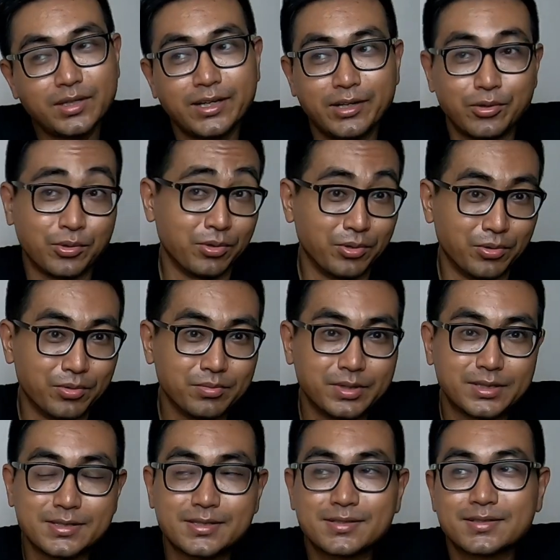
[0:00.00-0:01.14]
I don't know,
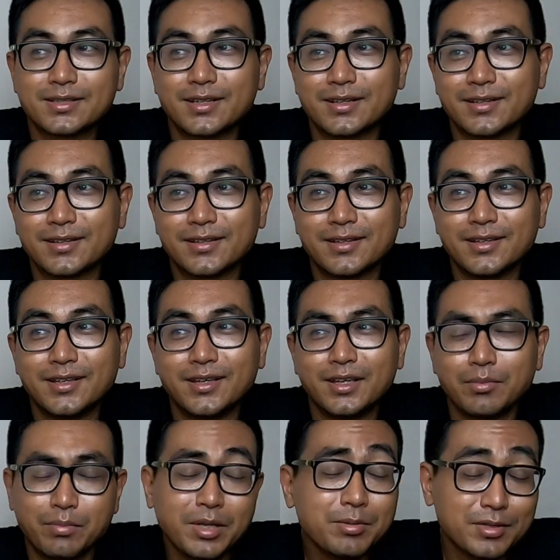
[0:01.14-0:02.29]
because
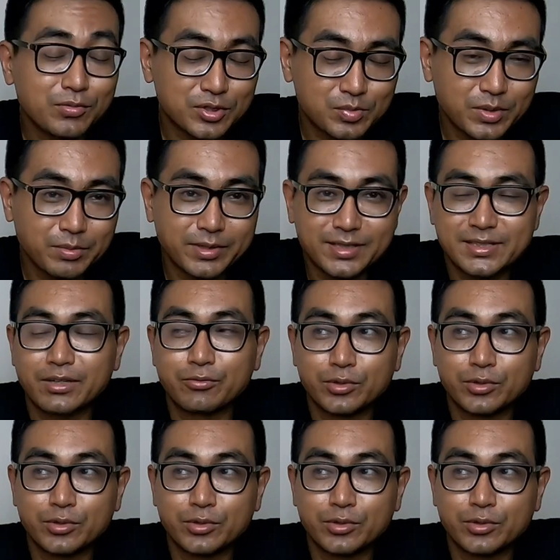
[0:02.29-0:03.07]
maybe it was me because I